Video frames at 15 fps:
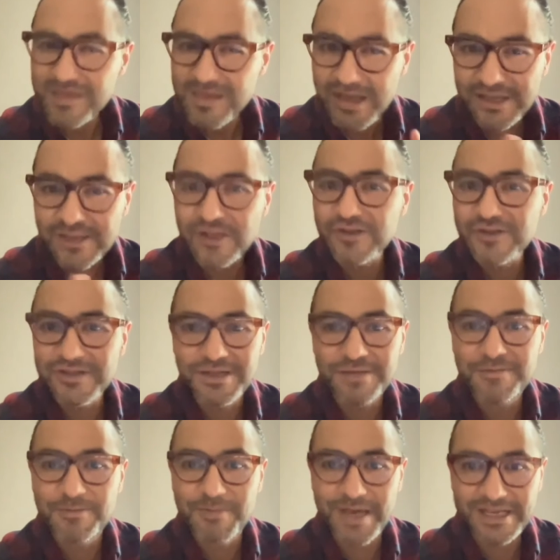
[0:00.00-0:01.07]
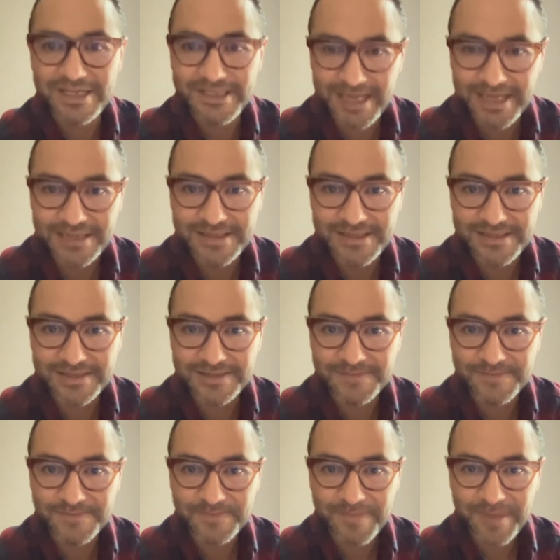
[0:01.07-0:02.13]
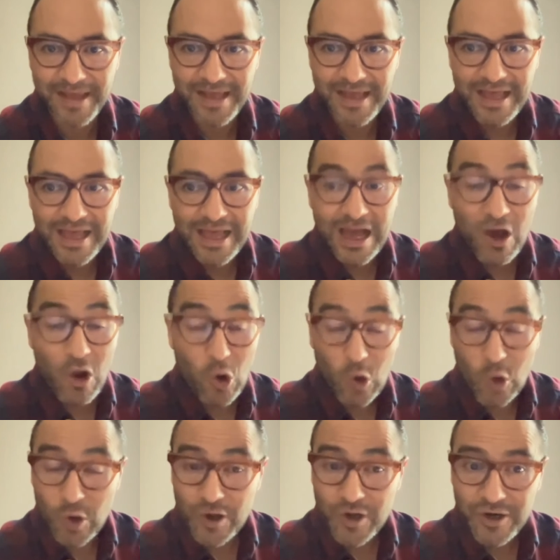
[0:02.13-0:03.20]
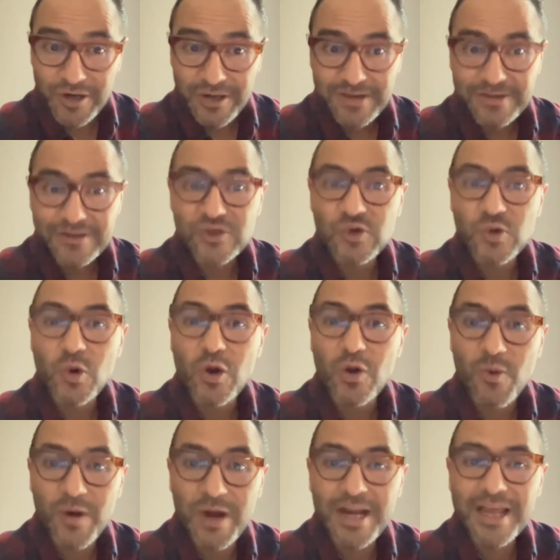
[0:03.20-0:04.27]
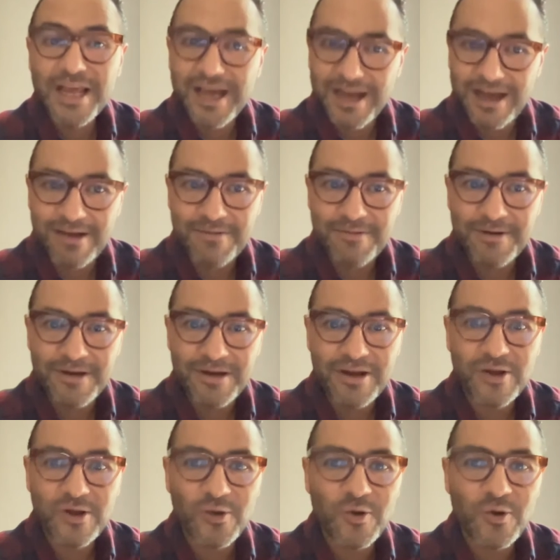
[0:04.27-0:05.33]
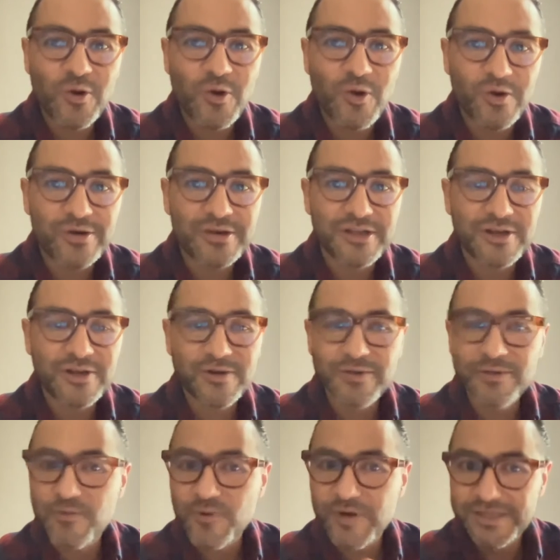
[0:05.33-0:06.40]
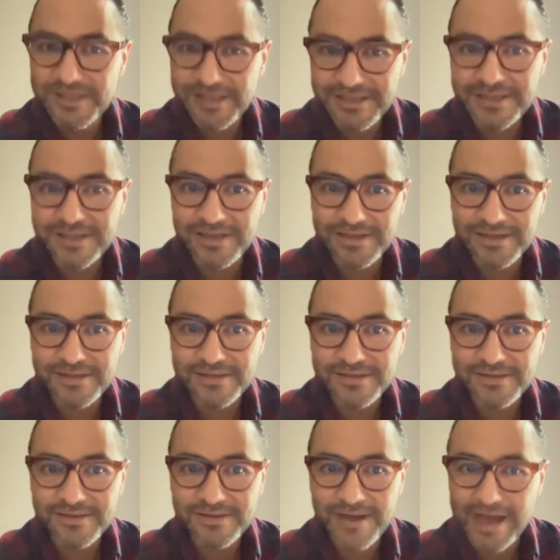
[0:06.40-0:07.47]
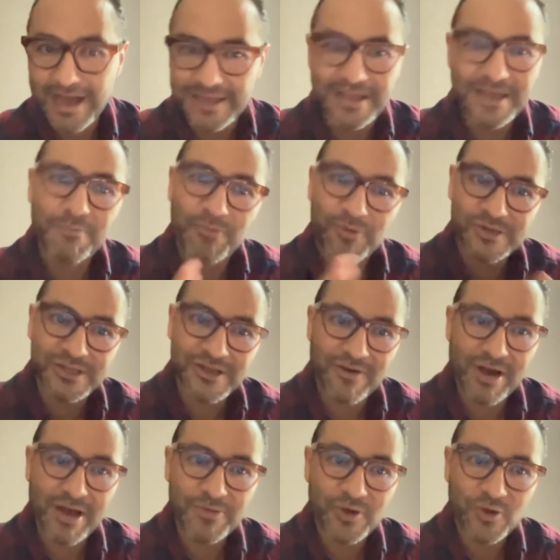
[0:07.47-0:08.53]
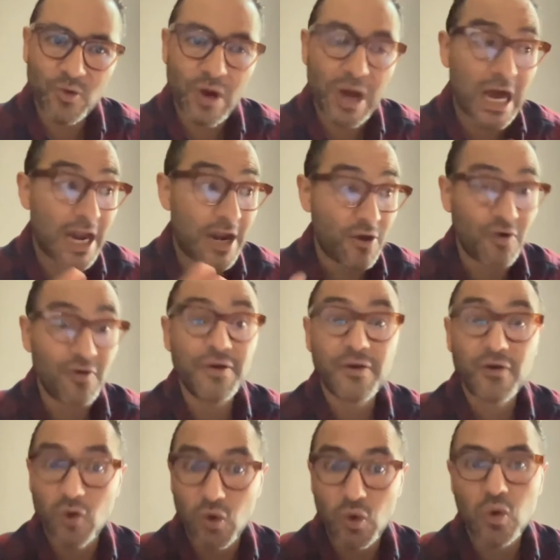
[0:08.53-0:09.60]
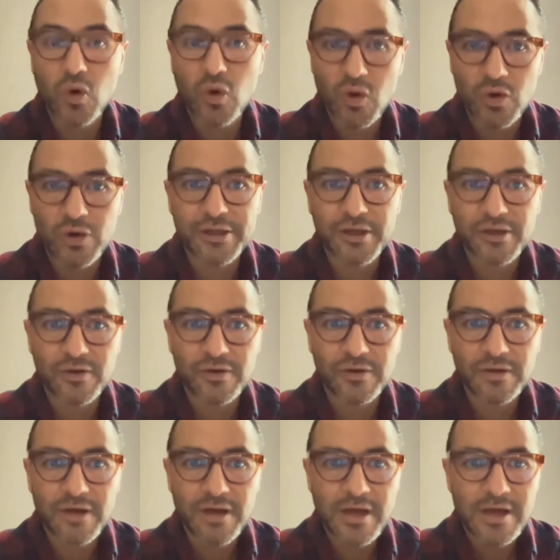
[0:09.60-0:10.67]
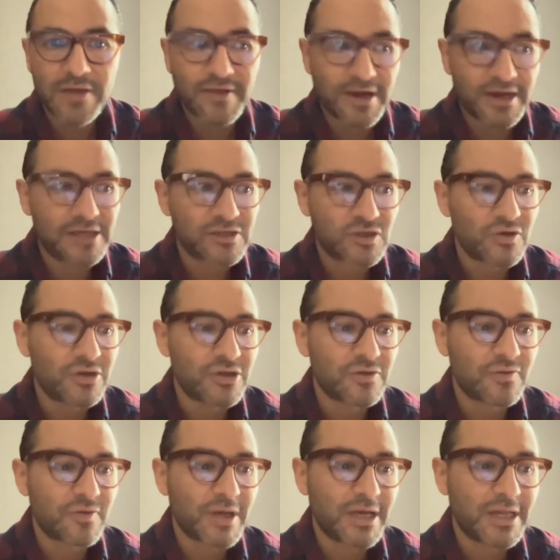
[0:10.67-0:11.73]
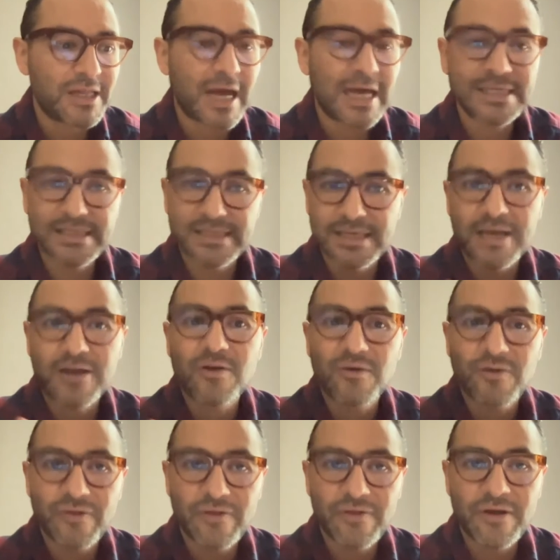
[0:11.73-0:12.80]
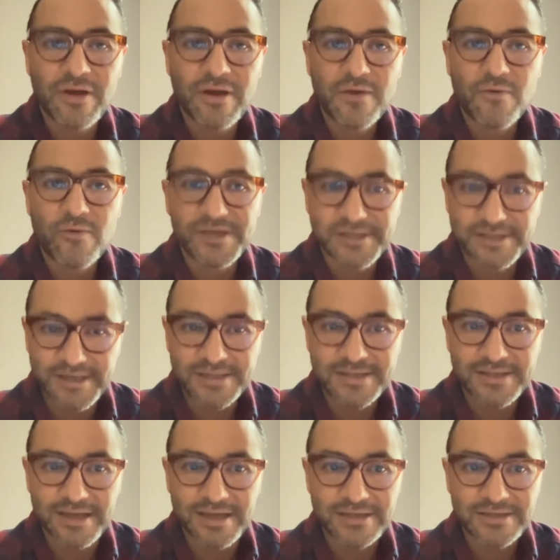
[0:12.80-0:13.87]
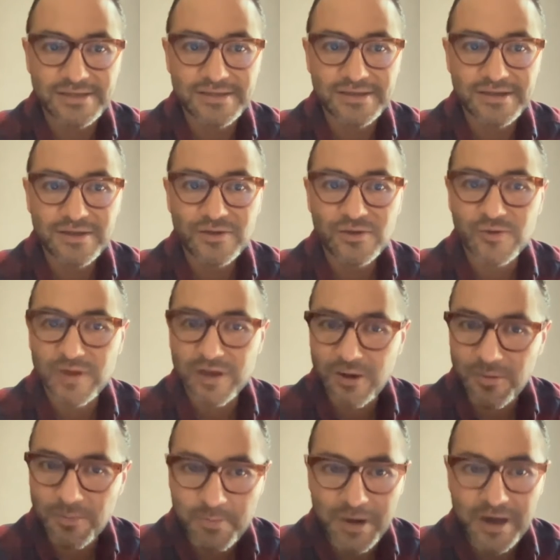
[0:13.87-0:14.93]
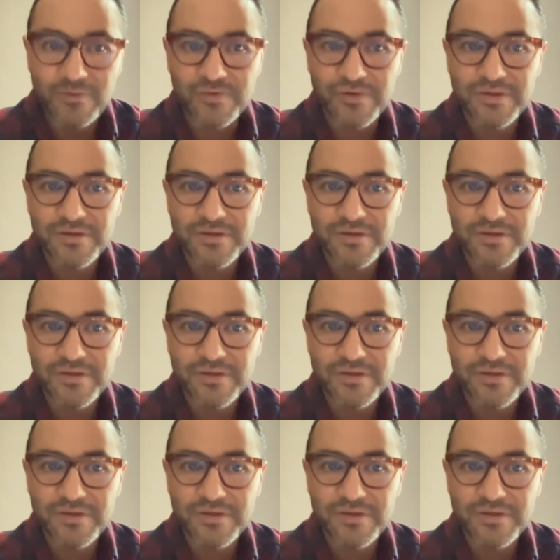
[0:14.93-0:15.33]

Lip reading: It doesn't even make sense. Or you already have glucocorticoid resistance, and they prescribe you another glucocorticoid that is going to create a second resistance to the compound.